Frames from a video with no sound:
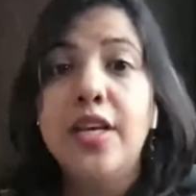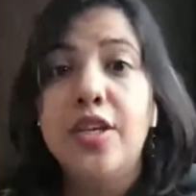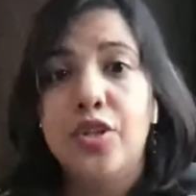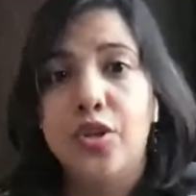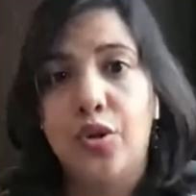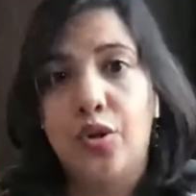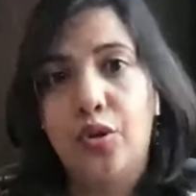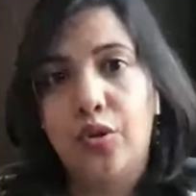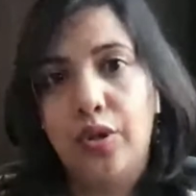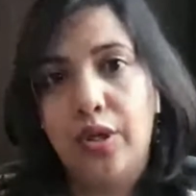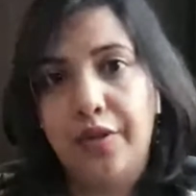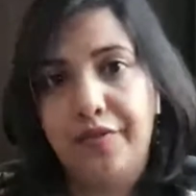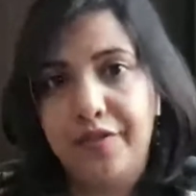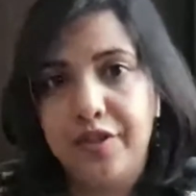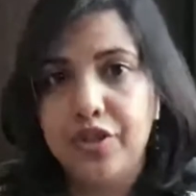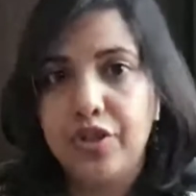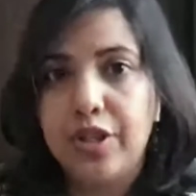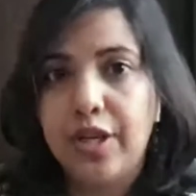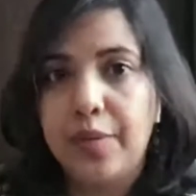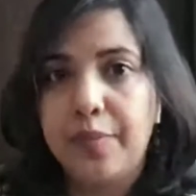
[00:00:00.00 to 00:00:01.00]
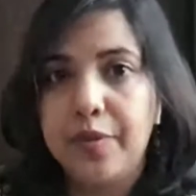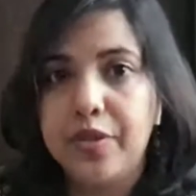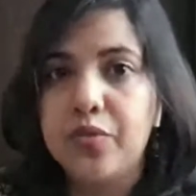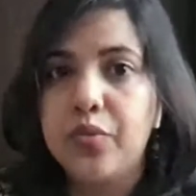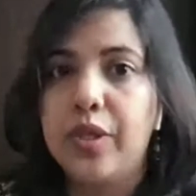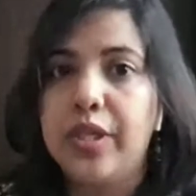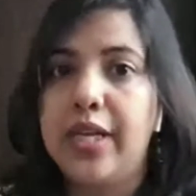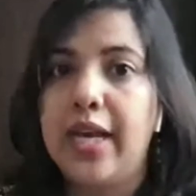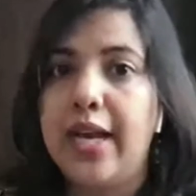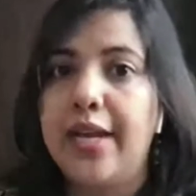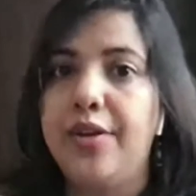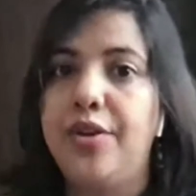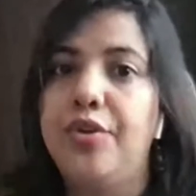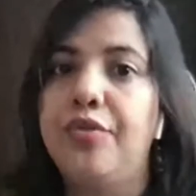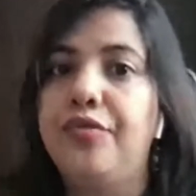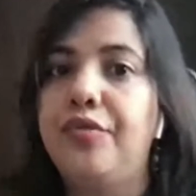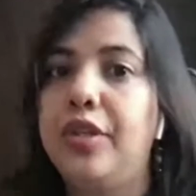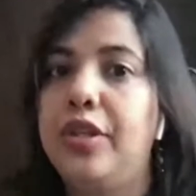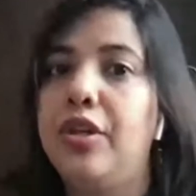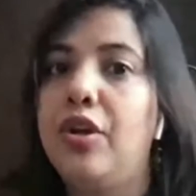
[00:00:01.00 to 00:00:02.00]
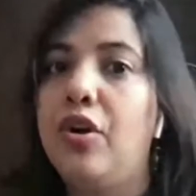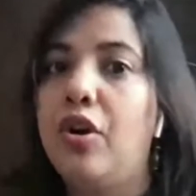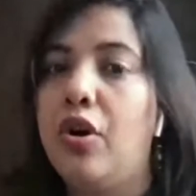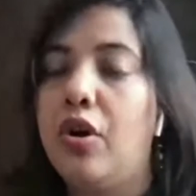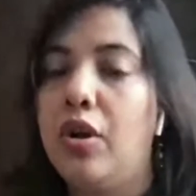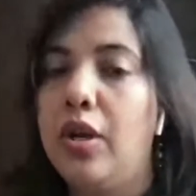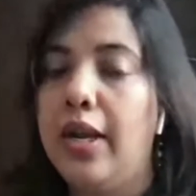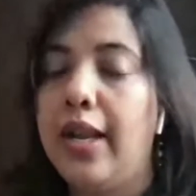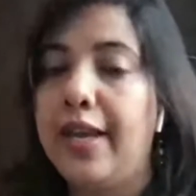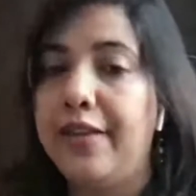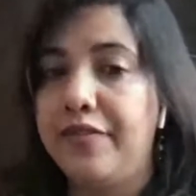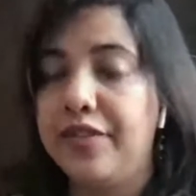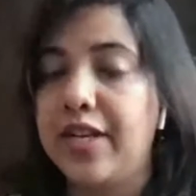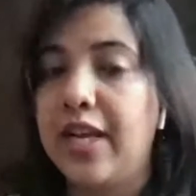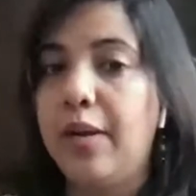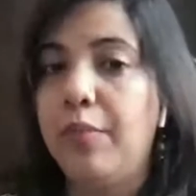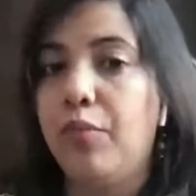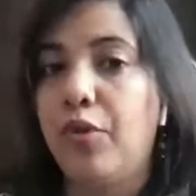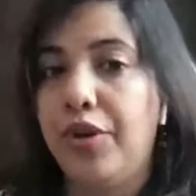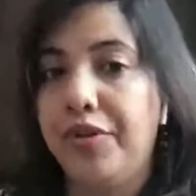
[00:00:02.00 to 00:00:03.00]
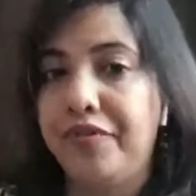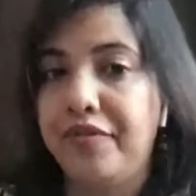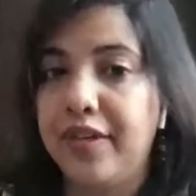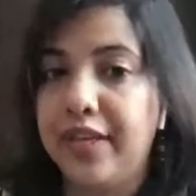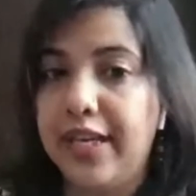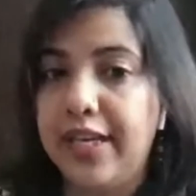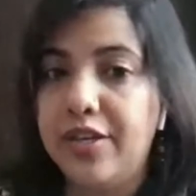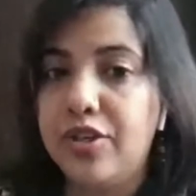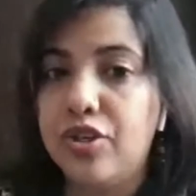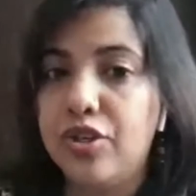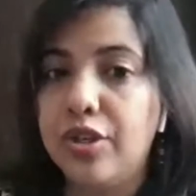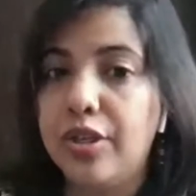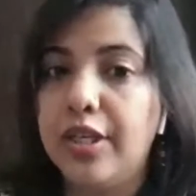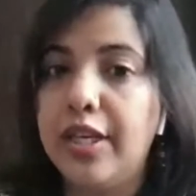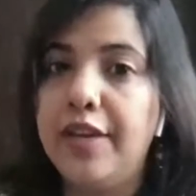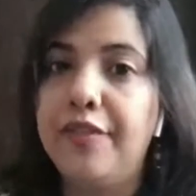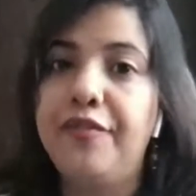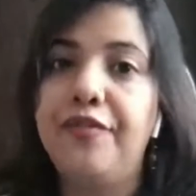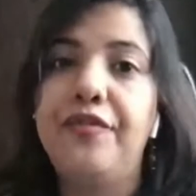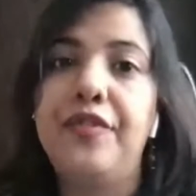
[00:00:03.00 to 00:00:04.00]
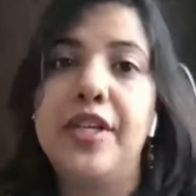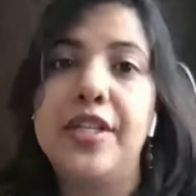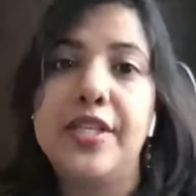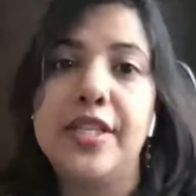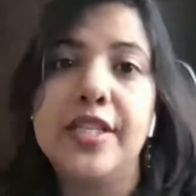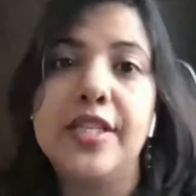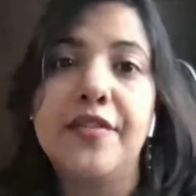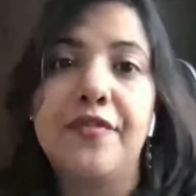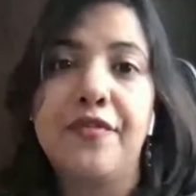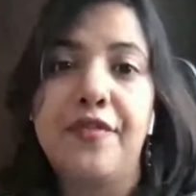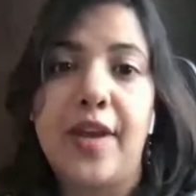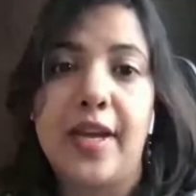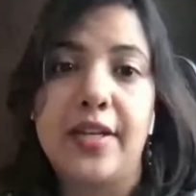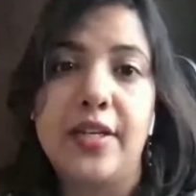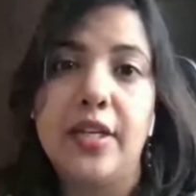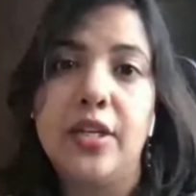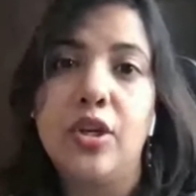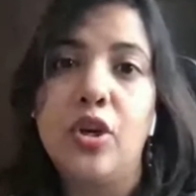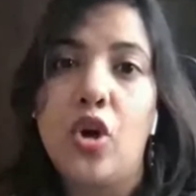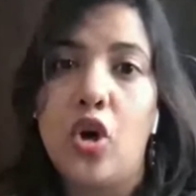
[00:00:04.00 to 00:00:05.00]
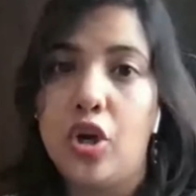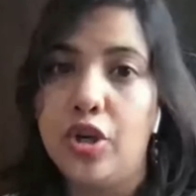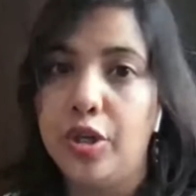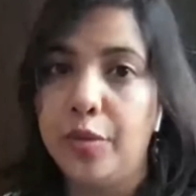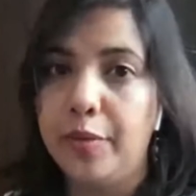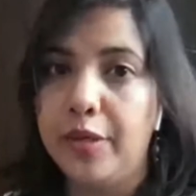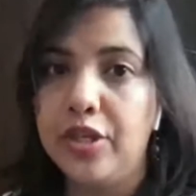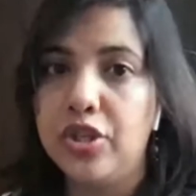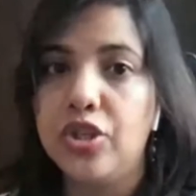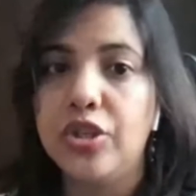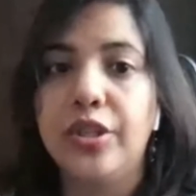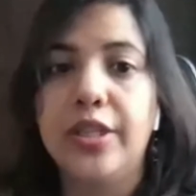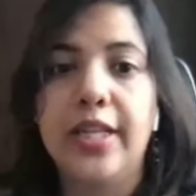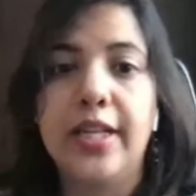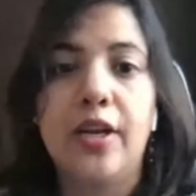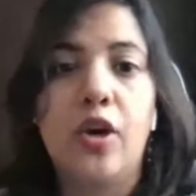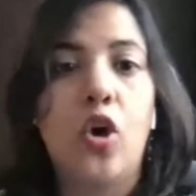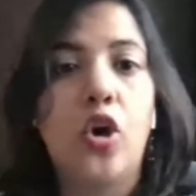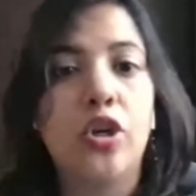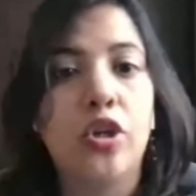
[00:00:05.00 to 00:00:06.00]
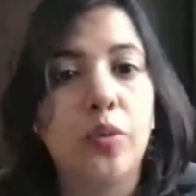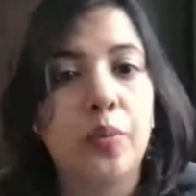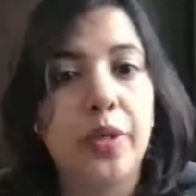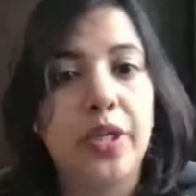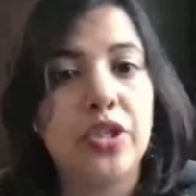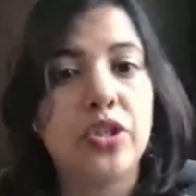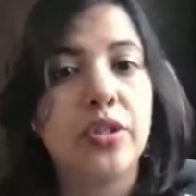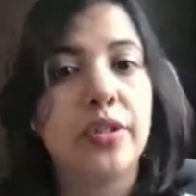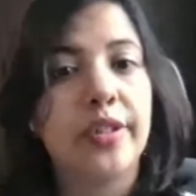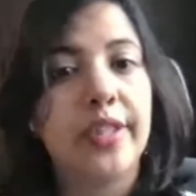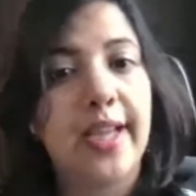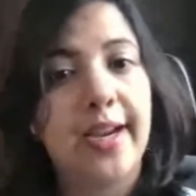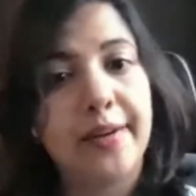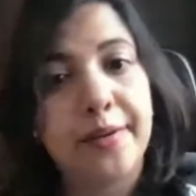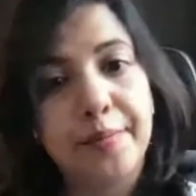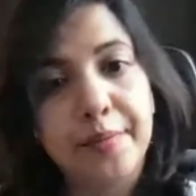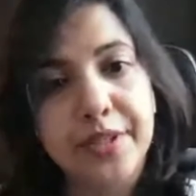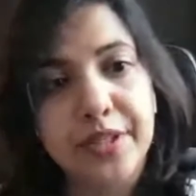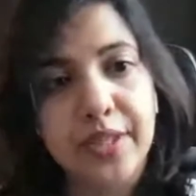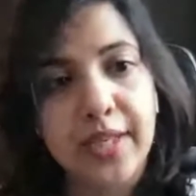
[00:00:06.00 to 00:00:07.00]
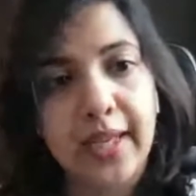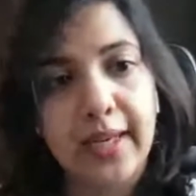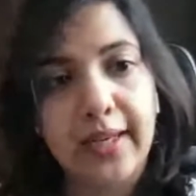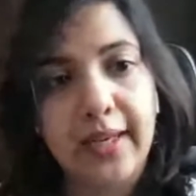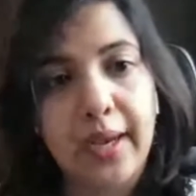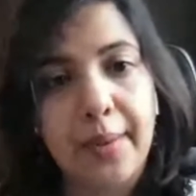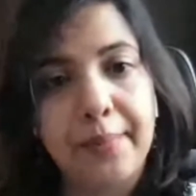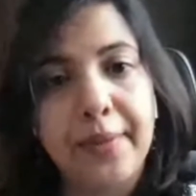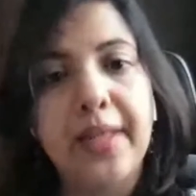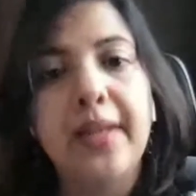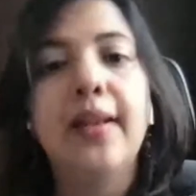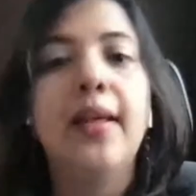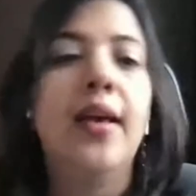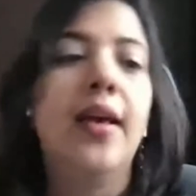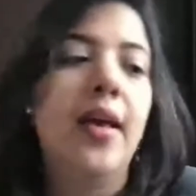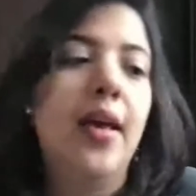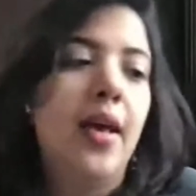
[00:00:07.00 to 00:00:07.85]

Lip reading: So a physiotherapist will guide you with your lifestyle modification. If this is affecting your occupation, then an occupational therapist can come in.